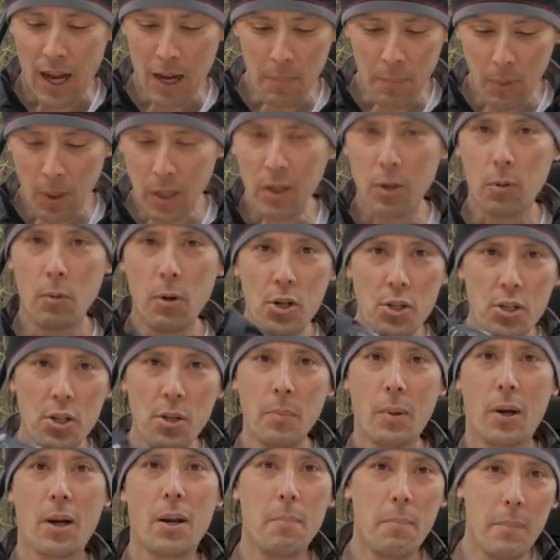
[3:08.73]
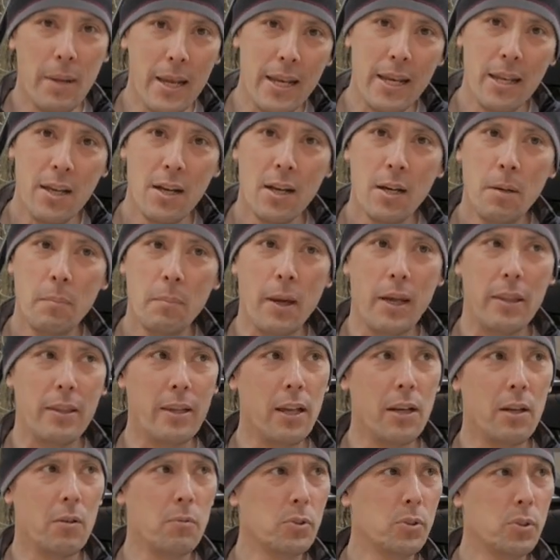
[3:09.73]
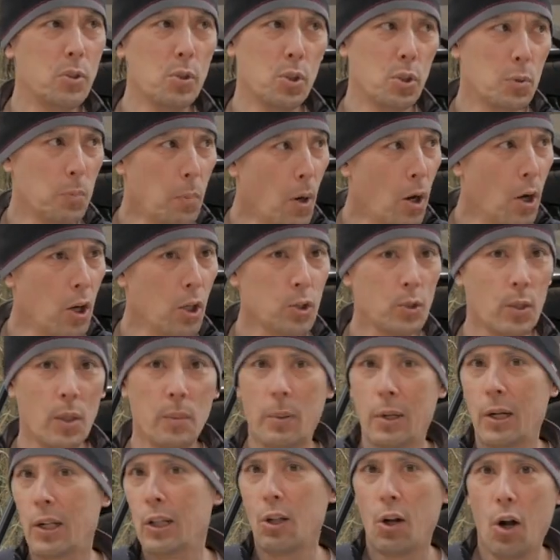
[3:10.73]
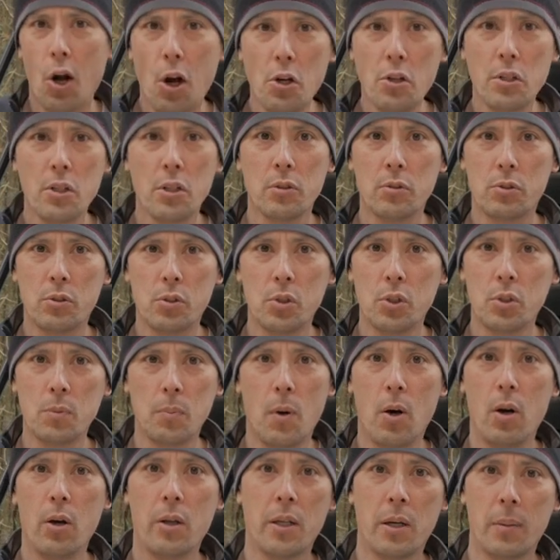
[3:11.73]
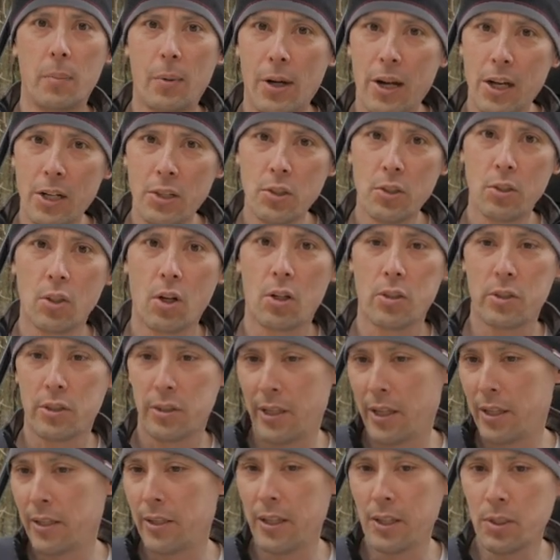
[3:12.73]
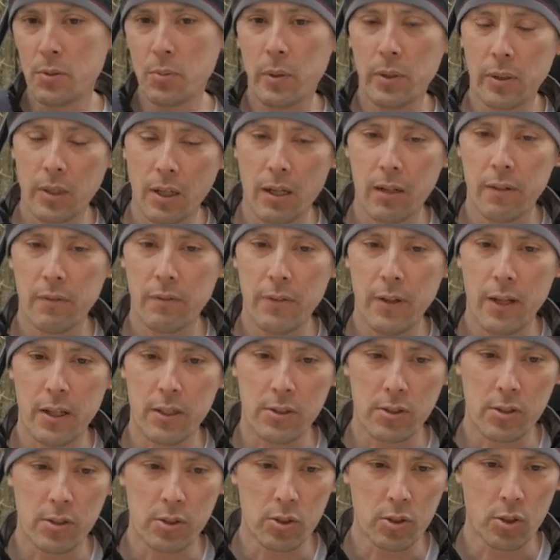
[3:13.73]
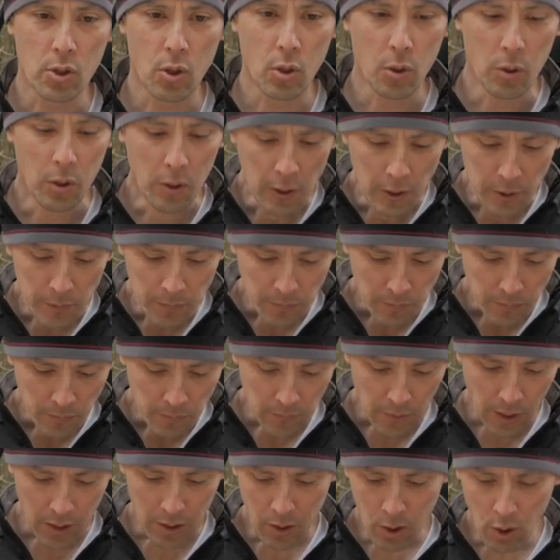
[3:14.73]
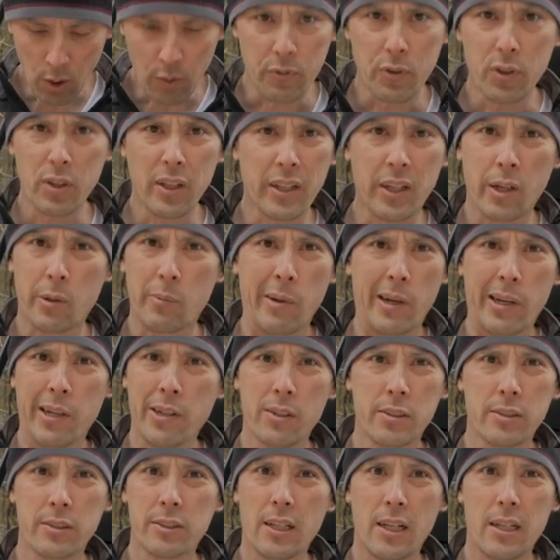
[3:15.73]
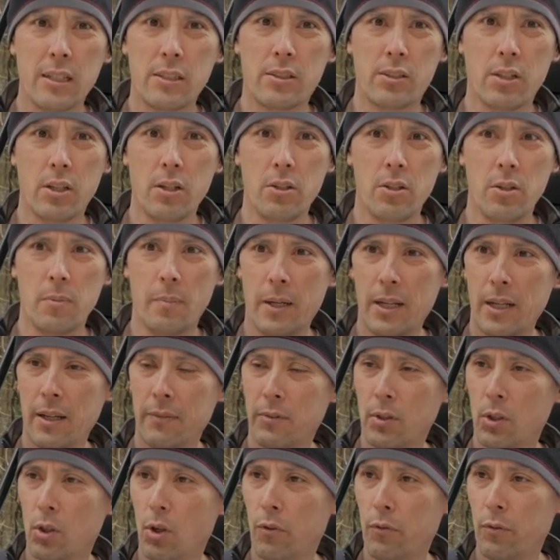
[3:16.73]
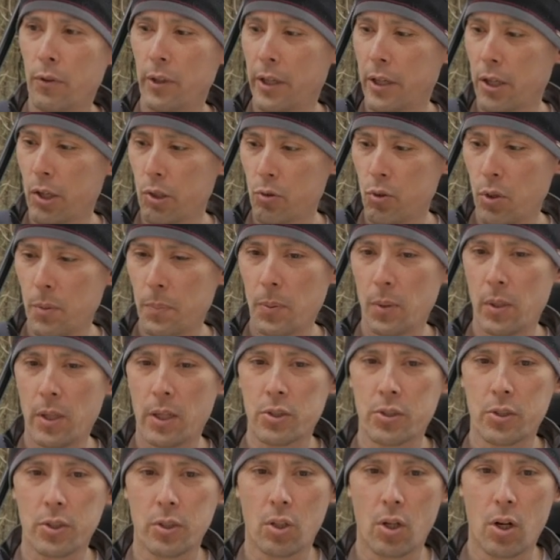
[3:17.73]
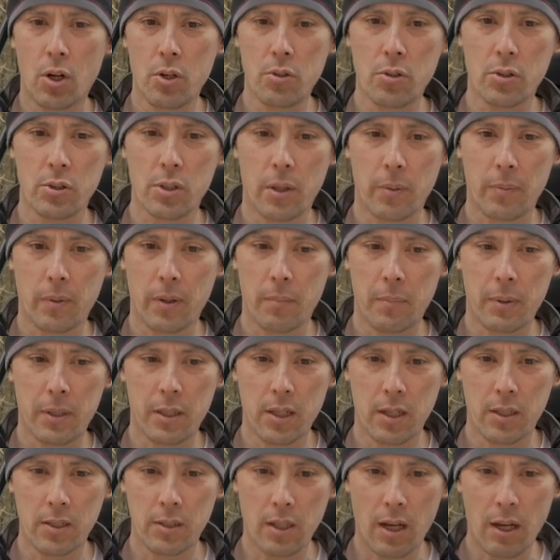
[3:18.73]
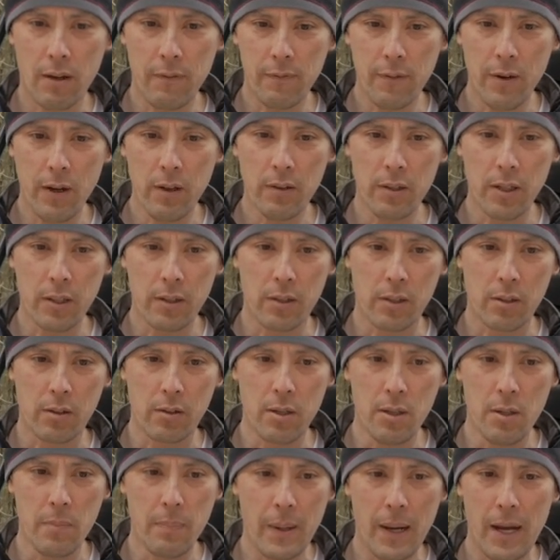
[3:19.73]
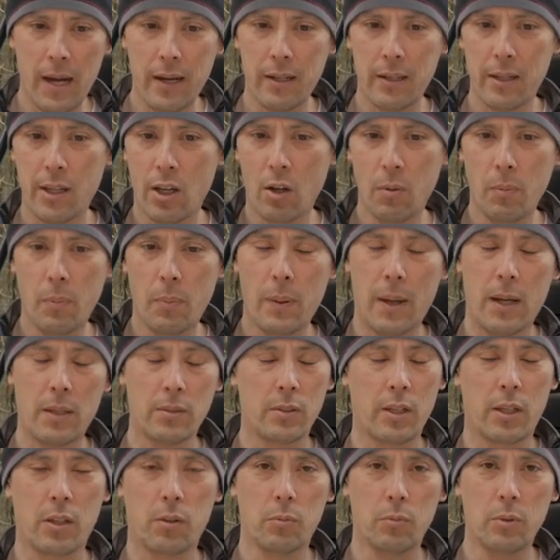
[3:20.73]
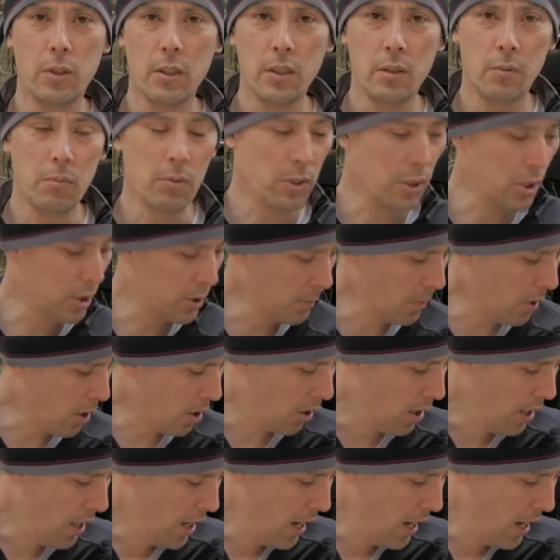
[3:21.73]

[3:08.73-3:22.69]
originally bought a medium, and then it was too small, so I bought a large, and it's too small, and I bought extra large, and then this one kind of fits. And so, I don't know, if you're like a regular size dude, you might have to go for like a triple extra large or something, because I found that the knee pad and the elbow pad is like really, really small.